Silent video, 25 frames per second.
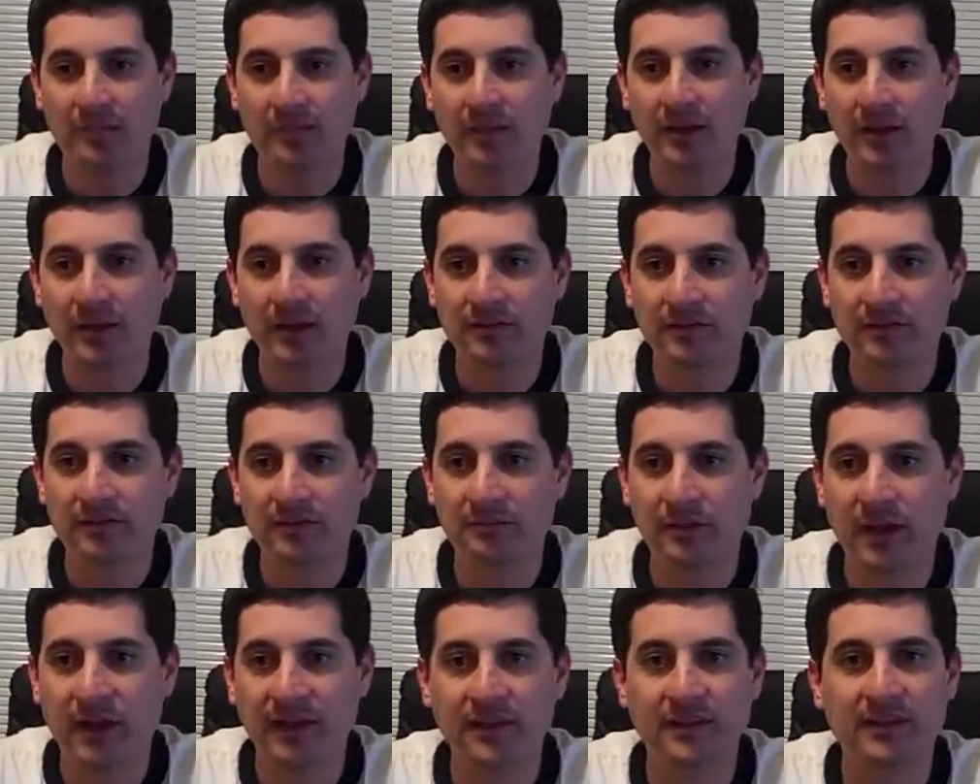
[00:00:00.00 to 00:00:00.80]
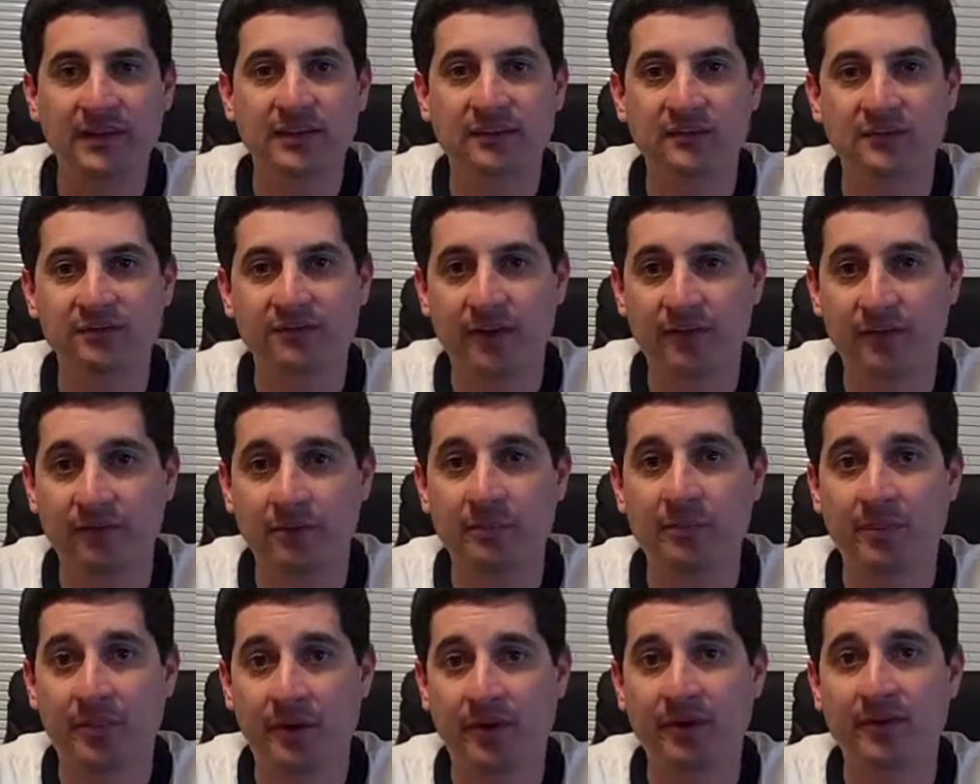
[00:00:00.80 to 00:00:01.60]
It's my least
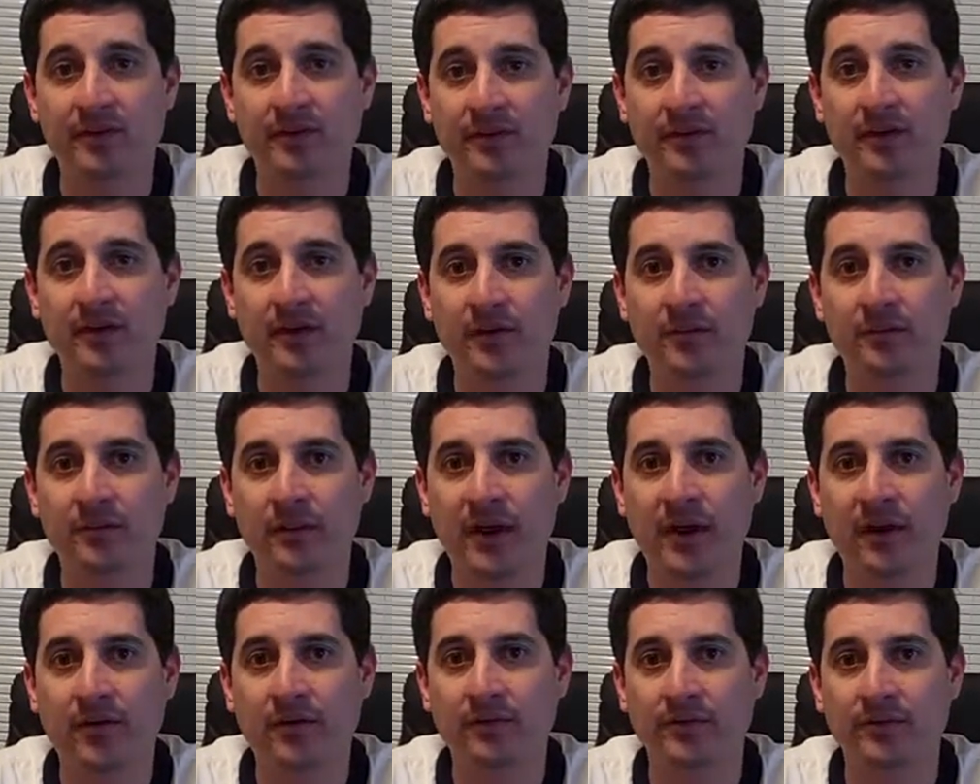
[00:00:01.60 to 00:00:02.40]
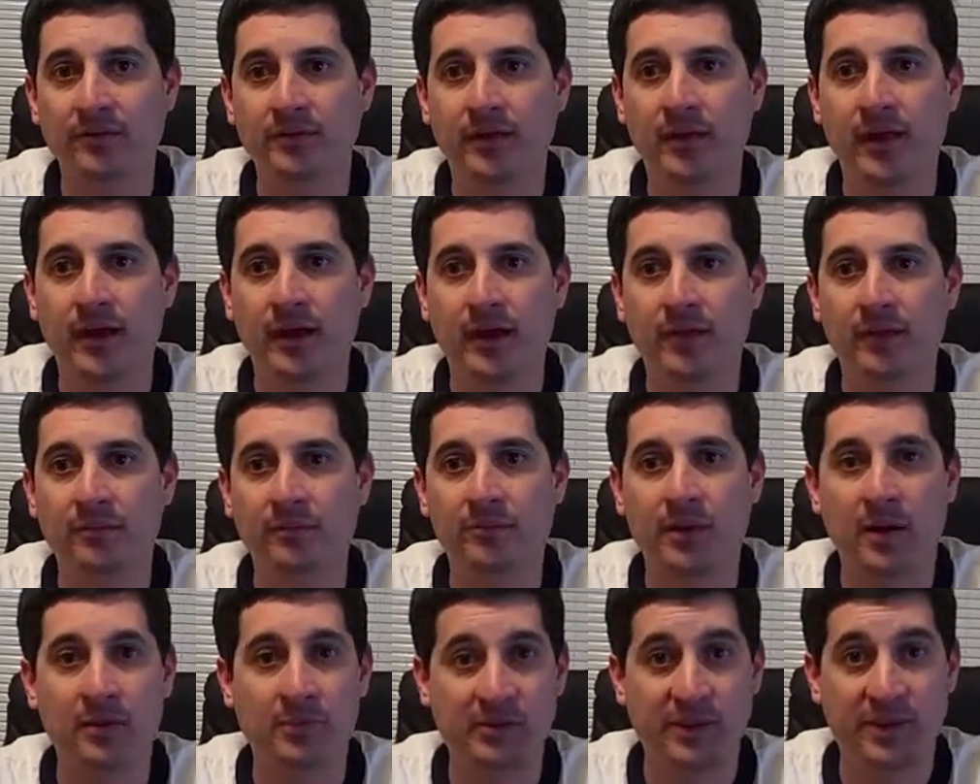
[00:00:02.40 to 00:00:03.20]
favorite part about
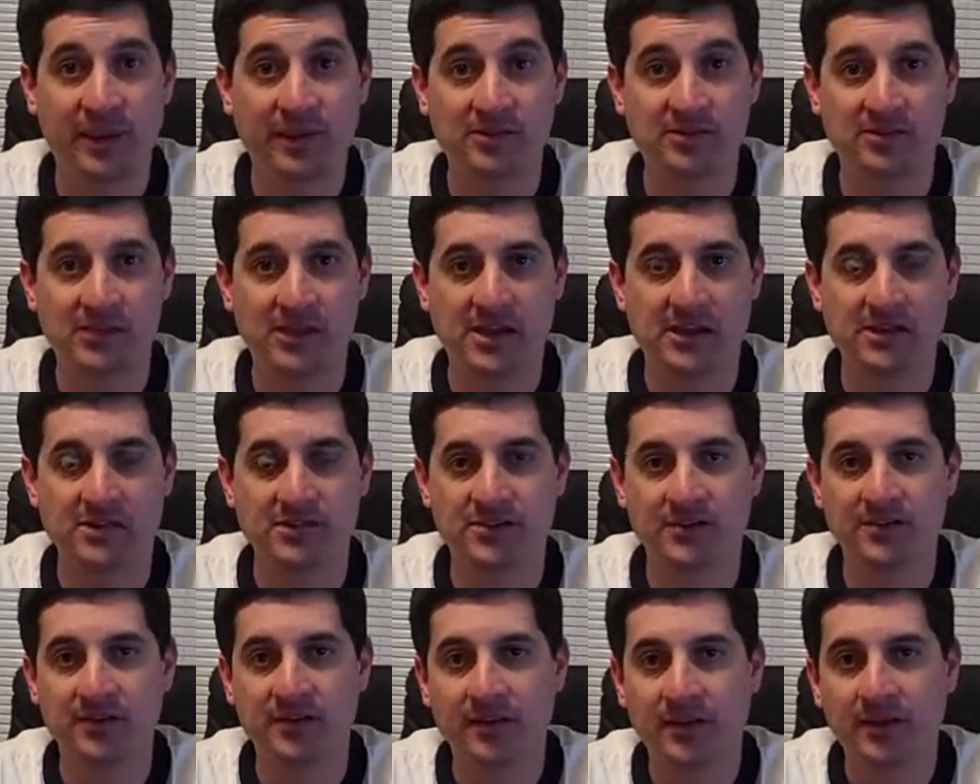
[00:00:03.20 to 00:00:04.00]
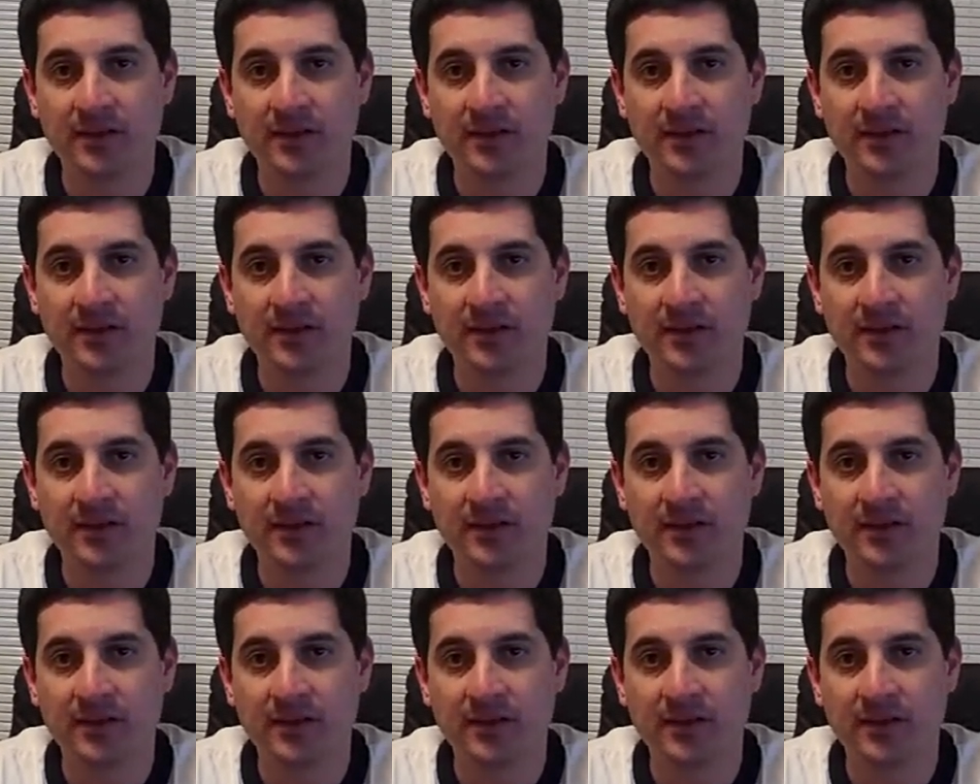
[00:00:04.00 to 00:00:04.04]
public education,